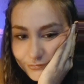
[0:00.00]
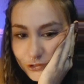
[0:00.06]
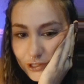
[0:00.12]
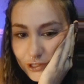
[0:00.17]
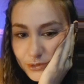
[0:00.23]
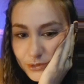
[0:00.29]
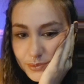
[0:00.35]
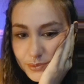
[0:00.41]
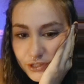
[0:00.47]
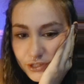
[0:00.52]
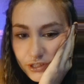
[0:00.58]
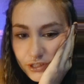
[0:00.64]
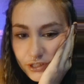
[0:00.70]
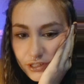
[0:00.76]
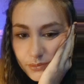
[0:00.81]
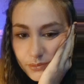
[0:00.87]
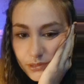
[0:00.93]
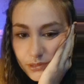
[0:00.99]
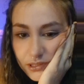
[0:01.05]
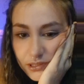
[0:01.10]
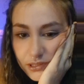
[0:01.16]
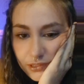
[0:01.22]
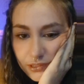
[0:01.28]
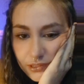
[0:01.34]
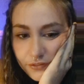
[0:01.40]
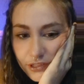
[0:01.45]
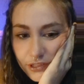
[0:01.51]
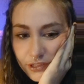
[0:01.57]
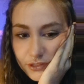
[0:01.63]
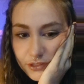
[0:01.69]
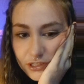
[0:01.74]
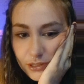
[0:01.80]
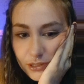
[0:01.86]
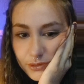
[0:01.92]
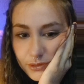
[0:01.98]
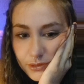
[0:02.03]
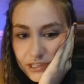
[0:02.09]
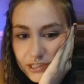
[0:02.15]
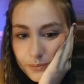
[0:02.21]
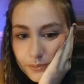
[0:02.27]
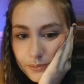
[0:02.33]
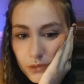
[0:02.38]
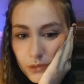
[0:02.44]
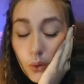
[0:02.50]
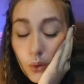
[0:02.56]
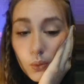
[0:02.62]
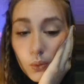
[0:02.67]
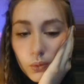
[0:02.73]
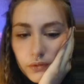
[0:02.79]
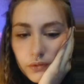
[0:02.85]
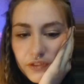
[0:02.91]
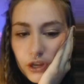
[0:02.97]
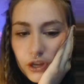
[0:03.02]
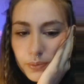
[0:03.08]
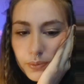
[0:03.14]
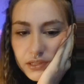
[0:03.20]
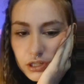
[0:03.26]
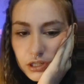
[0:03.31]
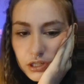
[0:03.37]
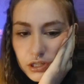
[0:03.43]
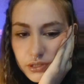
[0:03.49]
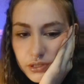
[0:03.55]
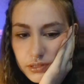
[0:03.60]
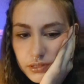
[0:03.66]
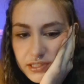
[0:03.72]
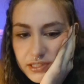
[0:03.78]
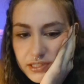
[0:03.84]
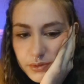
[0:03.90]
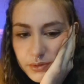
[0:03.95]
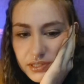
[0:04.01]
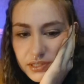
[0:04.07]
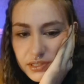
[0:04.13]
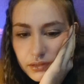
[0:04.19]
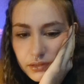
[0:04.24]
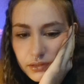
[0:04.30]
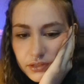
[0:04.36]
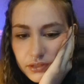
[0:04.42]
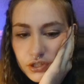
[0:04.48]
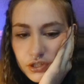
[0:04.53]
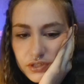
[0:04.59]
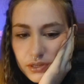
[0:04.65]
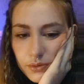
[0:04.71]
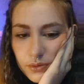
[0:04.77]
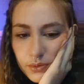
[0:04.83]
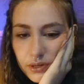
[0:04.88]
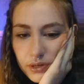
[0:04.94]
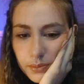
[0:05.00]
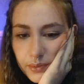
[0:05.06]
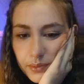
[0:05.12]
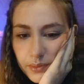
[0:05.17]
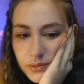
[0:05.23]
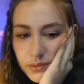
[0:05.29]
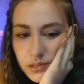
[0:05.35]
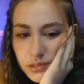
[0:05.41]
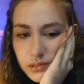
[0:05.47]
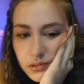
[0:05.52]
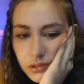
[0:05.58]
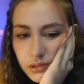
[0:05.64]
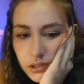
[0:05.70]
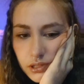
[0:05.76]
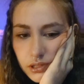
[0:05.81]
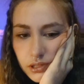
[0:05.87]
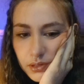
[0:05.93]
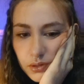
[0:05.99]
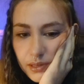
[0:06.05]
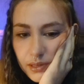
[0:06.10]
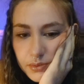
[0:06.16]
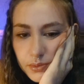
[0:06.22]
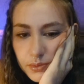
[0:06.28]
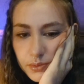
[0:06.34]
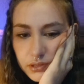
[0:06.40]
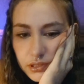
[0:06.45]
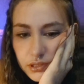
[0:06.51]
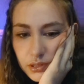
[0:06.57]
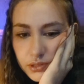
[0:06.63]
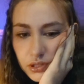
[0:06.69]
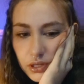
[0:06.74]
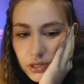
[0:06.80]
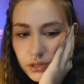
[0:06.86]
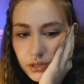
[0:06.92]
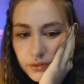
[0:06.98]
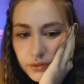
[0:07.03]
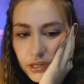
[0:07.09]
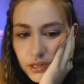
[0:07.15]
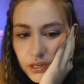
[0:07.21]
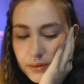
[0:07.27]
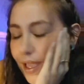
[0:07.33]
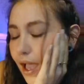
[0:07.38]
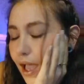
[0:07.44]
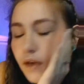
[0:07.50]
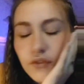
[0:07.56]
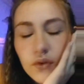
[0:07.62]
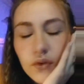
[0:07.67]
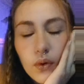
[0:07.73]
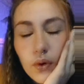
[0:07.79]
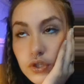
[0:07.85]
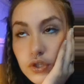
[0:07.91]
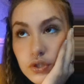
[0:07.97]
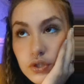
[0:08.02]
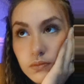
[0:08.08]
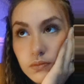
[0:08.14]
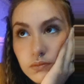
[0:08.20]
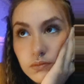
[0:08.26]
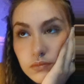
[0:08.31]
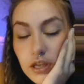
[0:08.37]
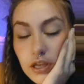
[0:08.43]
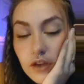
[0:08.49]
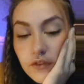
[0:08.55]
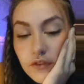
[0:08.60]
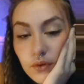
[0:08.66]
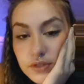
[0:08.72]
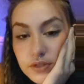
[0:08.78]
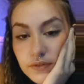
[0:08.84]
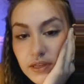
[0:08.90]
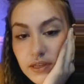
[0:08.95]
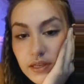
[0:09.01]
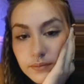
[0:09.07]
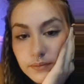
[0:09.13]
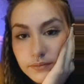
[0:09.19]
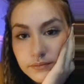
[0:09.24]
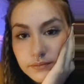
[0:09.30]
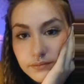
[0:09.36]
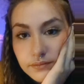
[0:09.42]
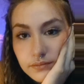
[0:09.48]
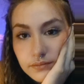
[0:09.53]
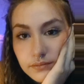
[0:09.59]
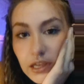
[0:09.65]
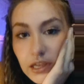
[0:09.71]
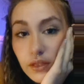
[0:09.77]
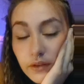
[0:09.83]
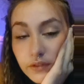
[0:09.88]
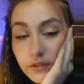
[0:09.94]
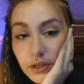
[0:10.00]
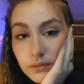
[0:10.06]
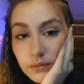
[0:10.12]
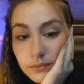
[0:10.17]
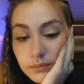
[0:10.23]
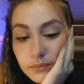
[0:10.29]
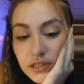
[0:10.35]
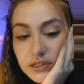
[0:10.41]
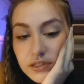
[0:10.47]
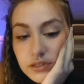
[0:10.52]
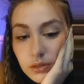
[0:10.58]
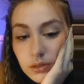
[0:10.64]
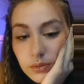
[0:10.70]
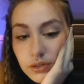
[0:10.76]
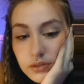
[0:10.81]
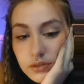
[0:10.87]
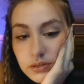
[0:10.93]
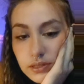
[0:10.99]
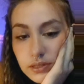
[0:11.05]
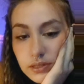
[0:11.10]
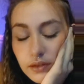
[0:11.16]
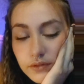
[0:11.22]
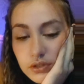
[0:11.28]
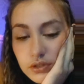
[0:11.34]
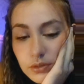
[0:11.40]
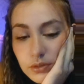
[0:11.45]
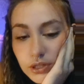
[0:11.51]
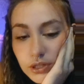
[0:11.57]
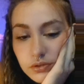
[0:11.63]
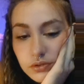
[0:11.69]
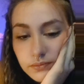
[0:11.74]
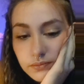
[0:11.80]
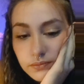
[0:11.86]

I'm just making sure I didn't miss. That's thought I was Star Wars game. Oh, V, are you playing Star Wars? Is that what you said? Did you say you were gonna play a we'll game tomorrow Star Wars. Call it if you need. Of course. Of course, V. I love you. Play Star Wars. I love you so much.